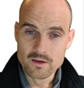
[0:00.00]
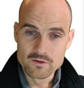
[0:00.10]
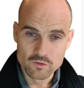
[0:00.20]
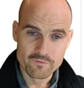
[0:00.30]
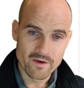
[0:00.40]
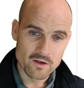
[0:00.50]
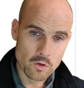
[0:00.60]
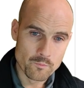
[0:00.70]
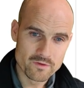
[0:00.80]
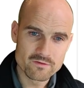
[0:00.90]
So if I
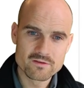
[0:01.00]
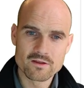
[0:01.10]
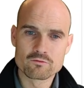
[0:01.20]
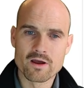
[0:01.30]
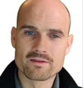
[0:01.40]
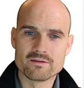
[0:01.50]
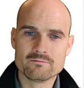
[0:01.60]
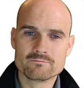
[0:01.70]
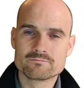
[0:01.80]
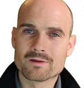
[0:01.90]
copy the signature ID,
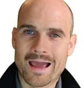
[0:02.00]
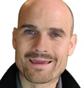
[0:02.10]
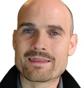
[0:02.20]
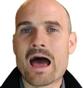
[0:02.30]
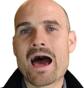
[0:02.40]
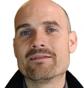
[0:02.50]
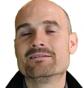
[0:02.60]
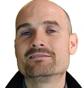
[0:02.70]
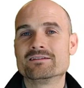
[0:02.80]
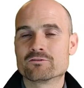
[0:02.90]
I can add
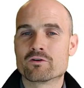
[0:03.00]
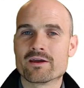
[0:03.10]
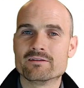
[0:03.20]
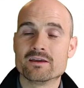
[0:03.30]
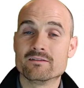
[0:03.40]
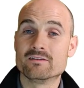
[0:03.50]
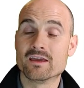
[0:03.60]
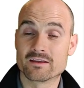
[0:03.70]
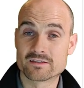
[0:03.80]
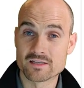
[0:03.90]
the signature ID in the
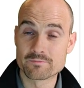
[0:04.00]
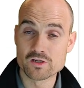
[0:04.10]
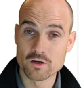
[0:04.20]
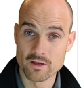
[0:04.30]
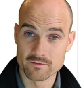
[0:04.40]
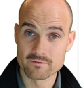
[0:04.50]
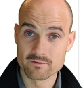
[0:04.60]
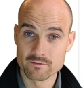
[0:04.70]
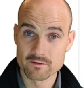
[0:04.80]
exception list.